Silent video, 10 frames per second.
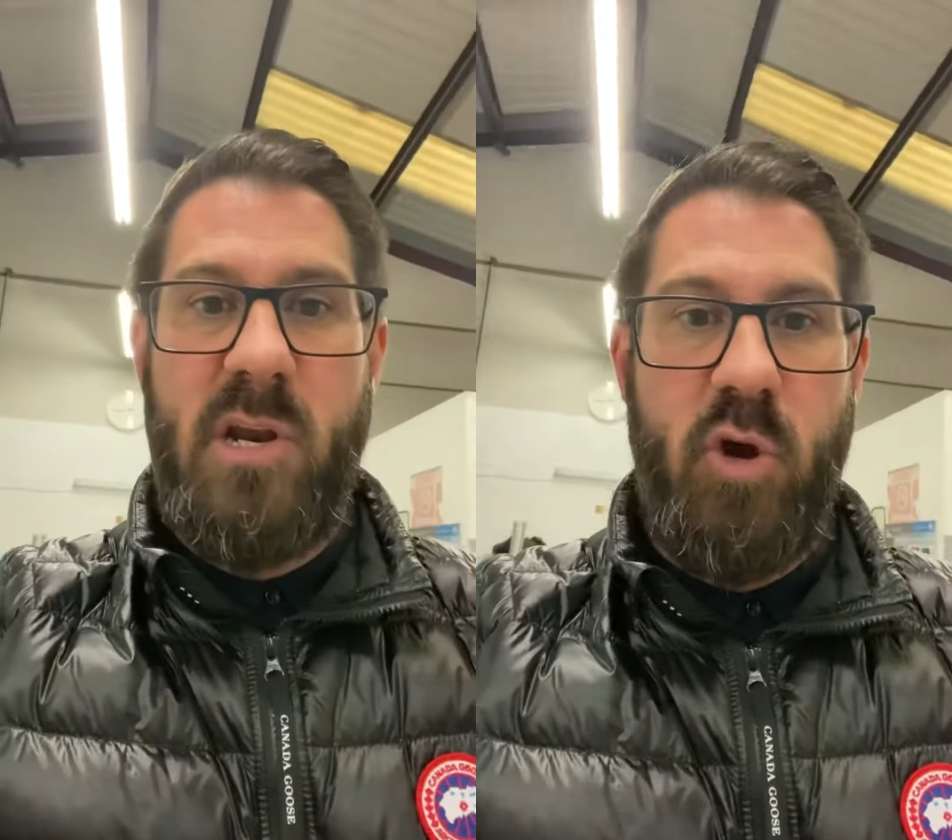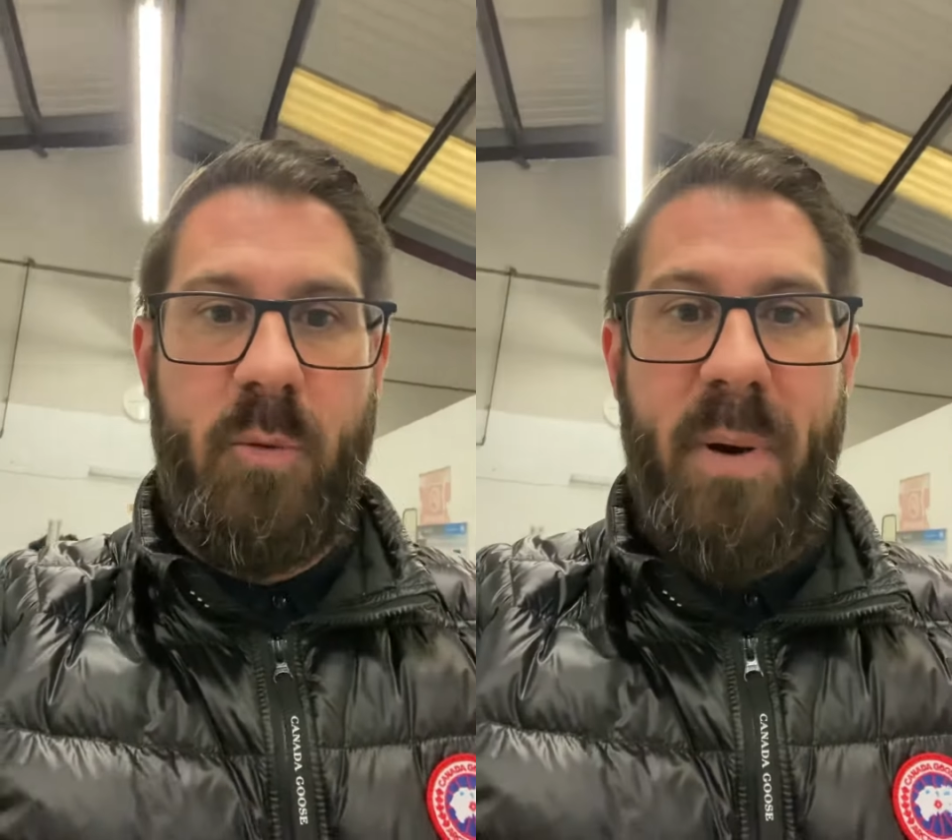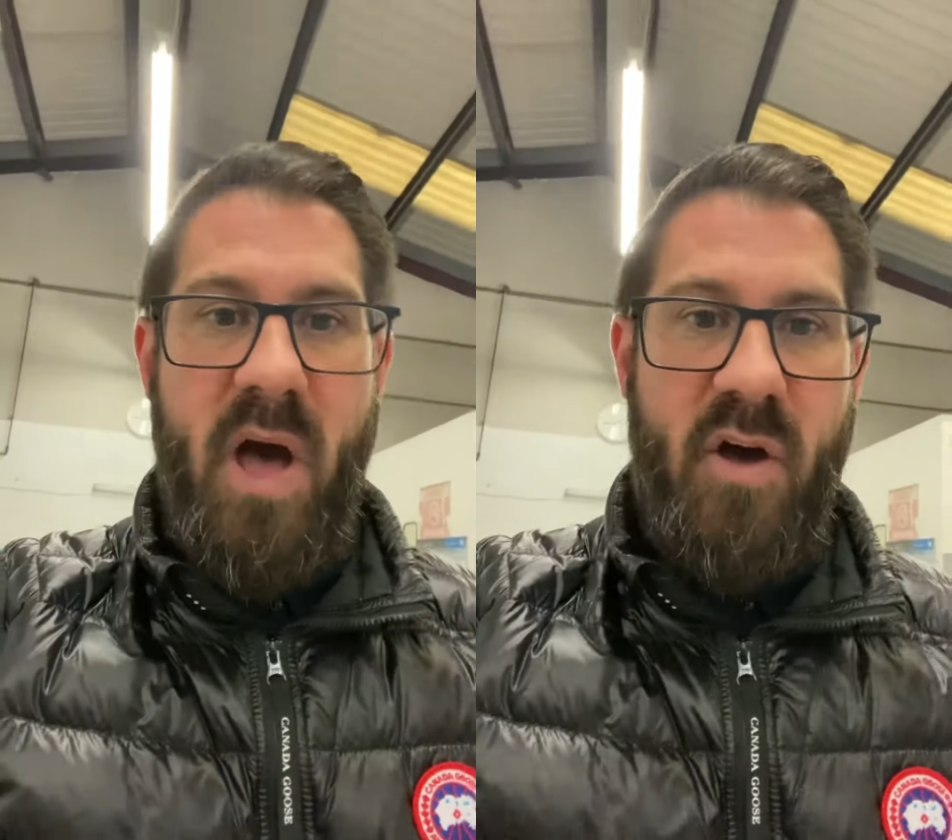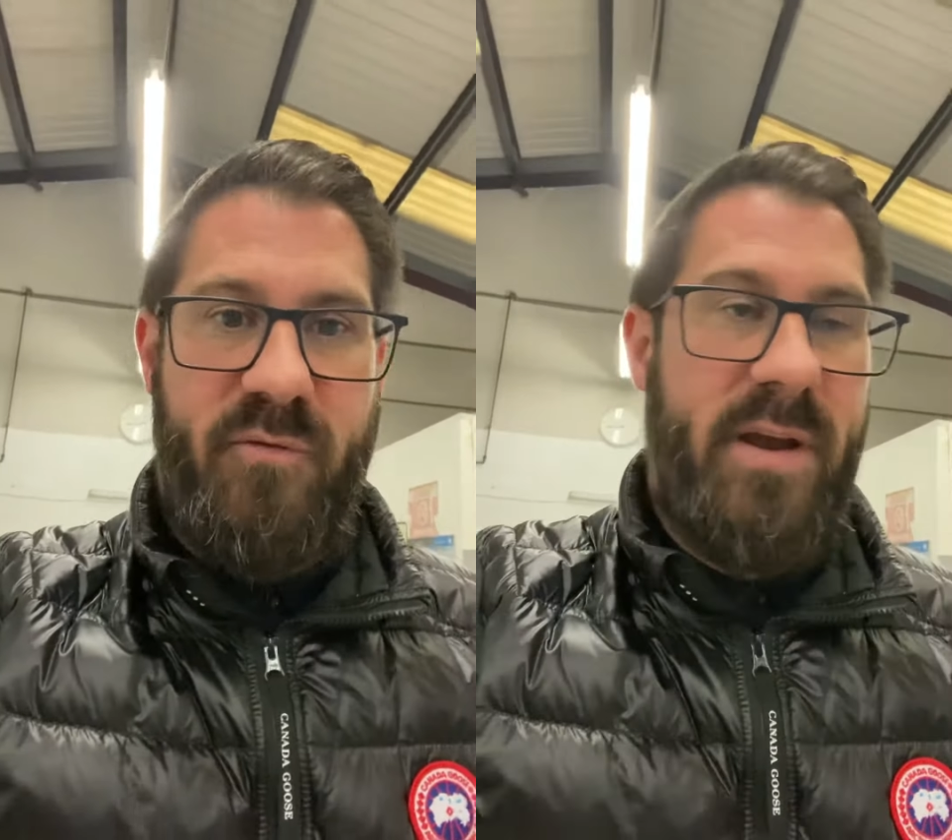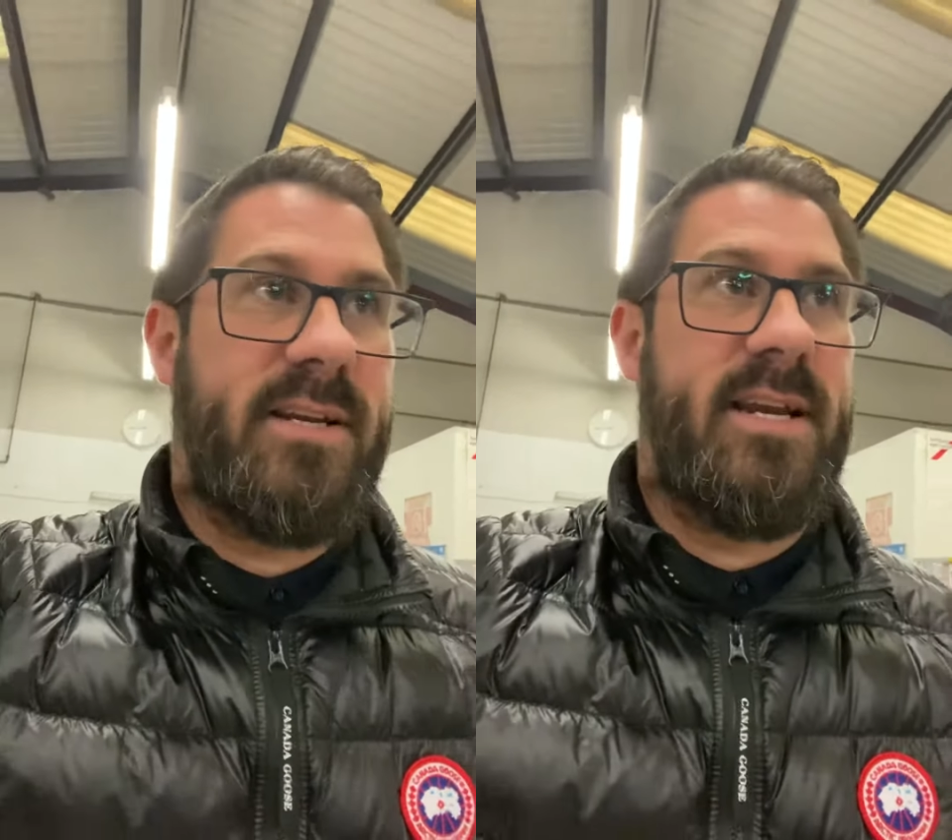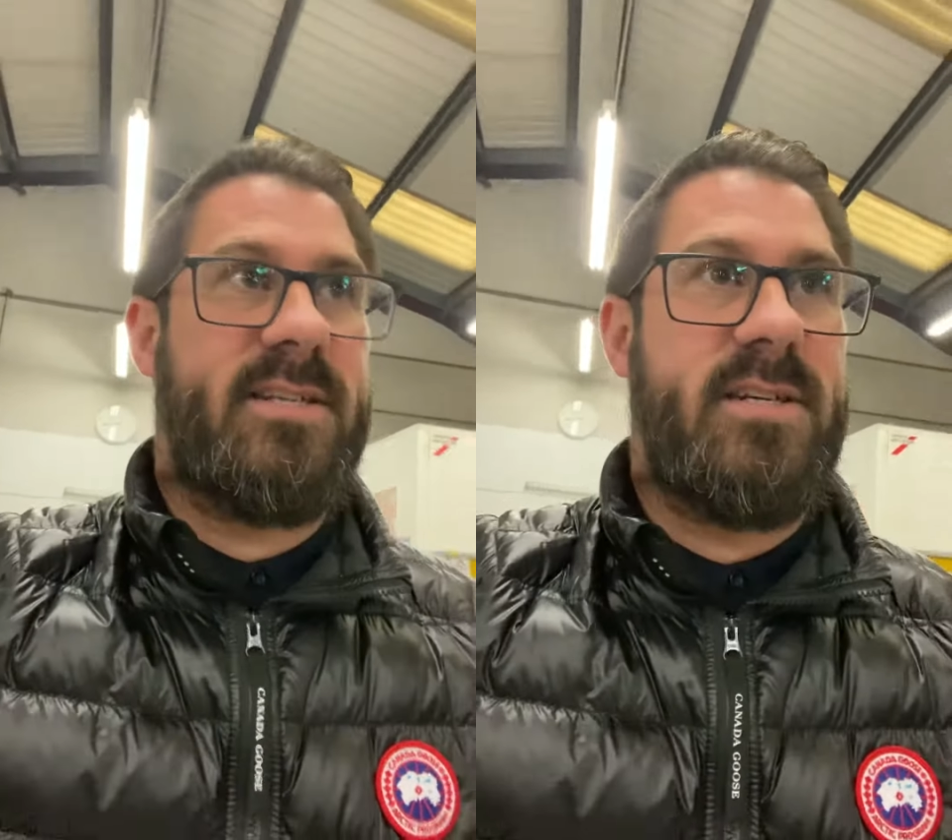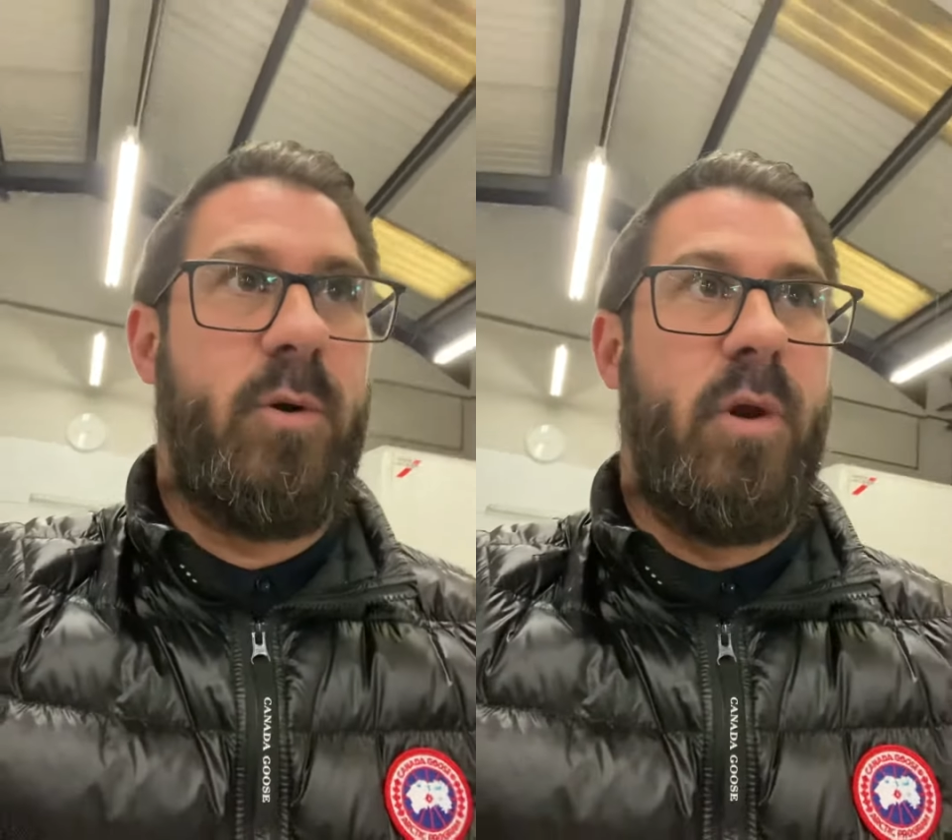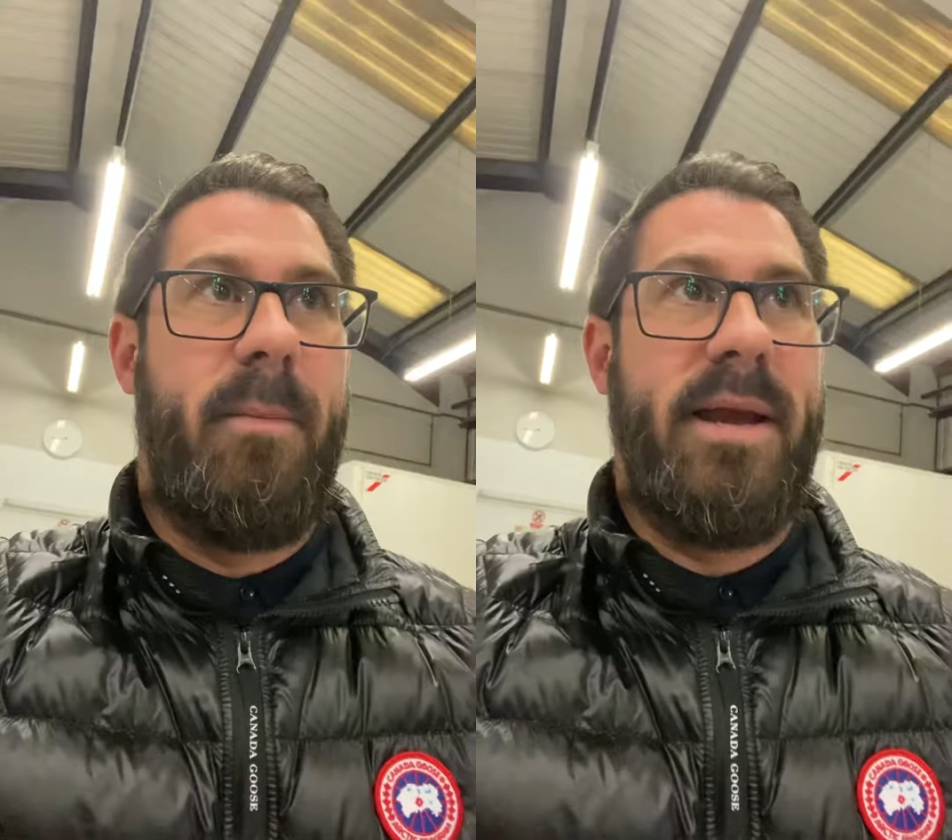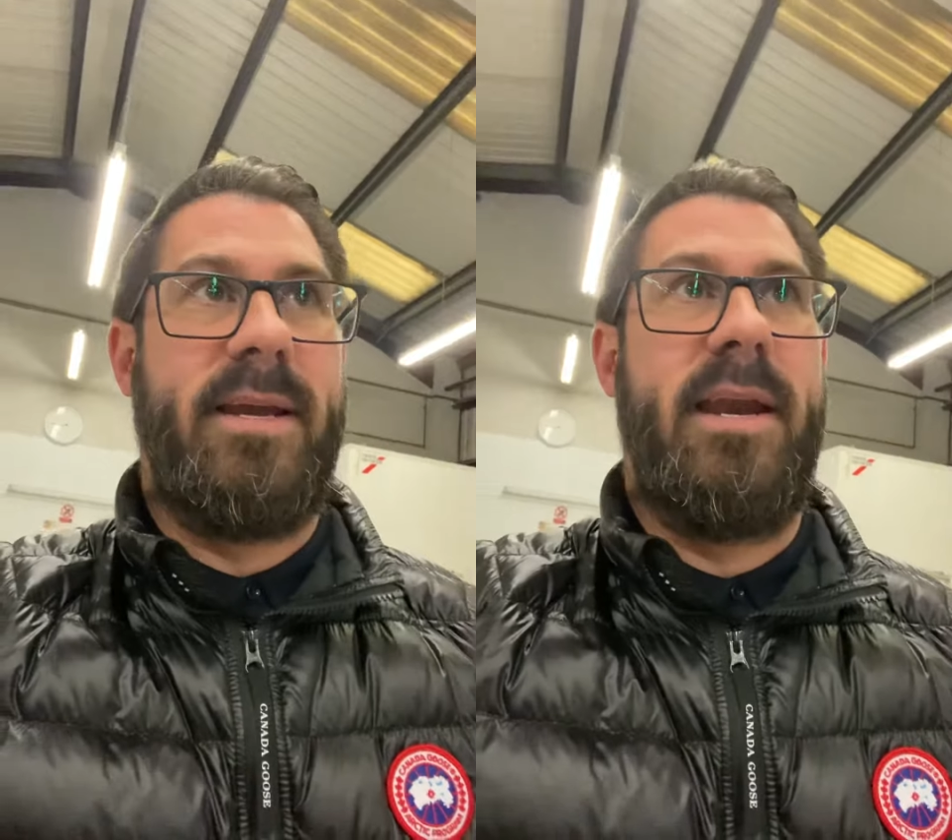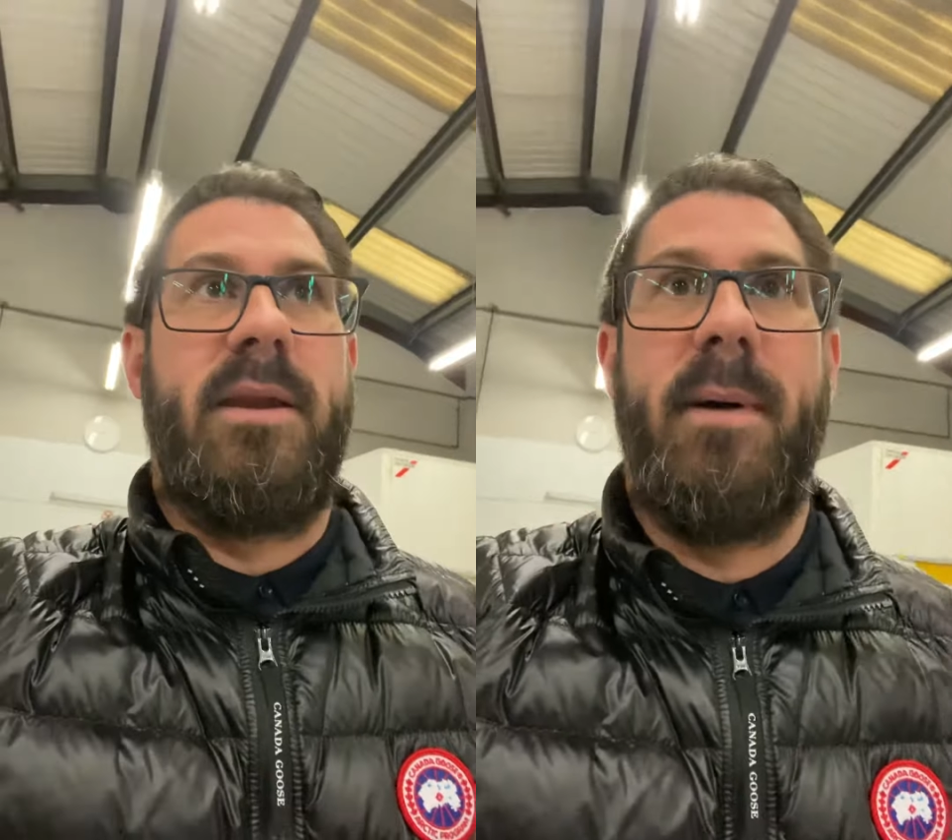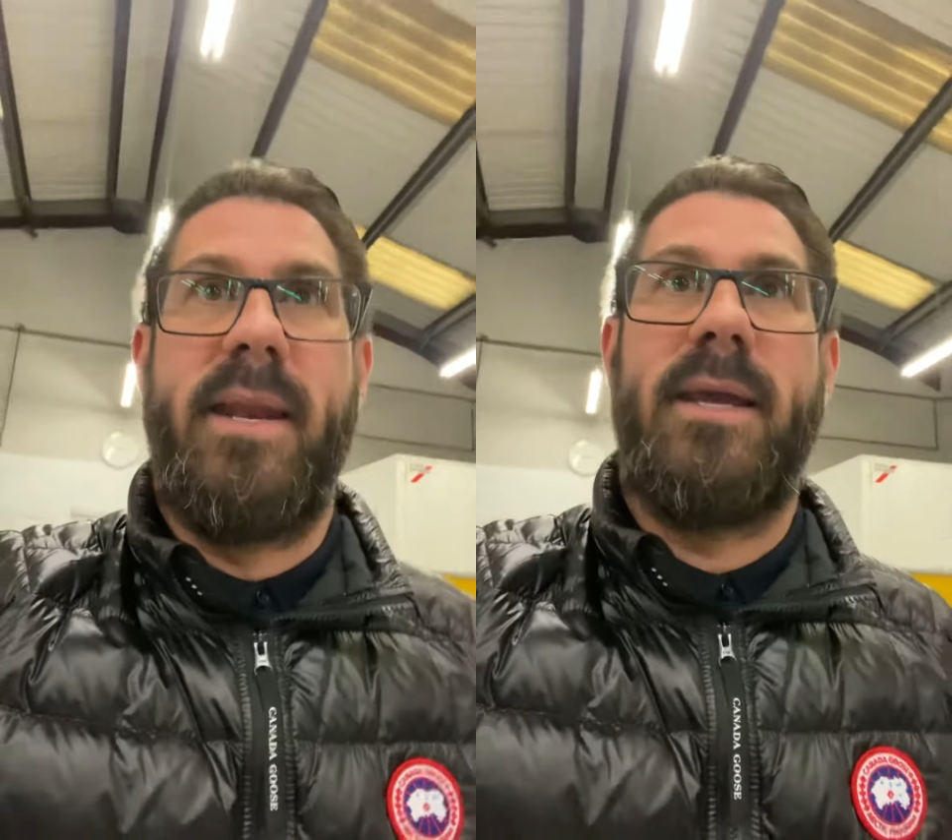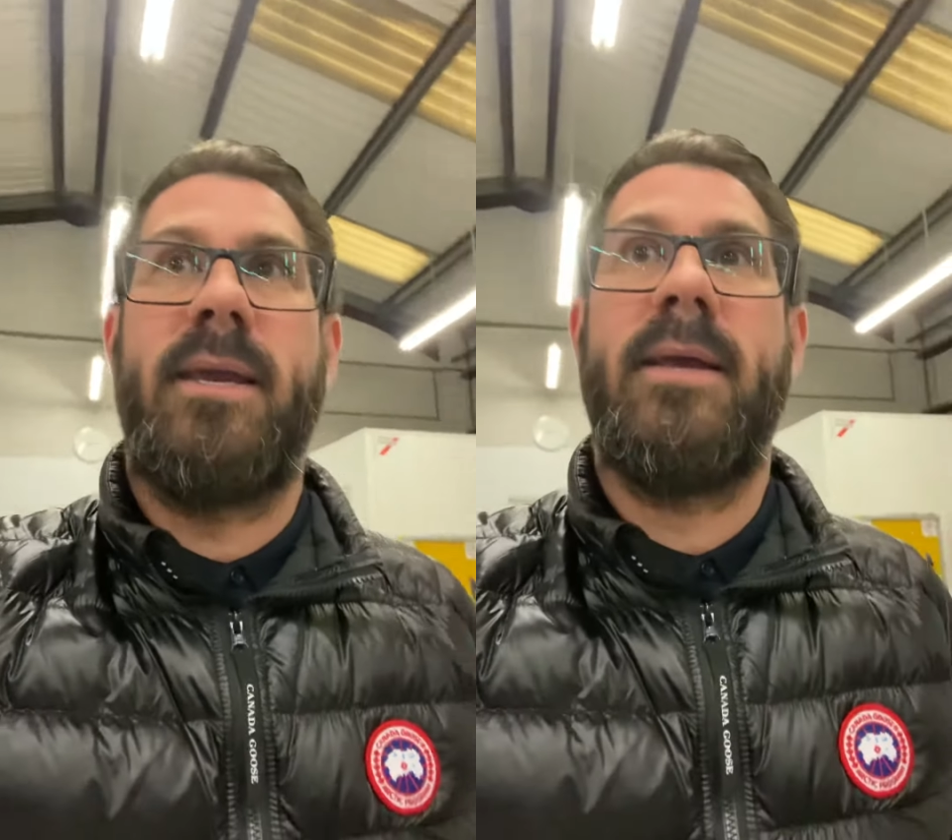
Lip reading: look perfect, and they're still not making any money.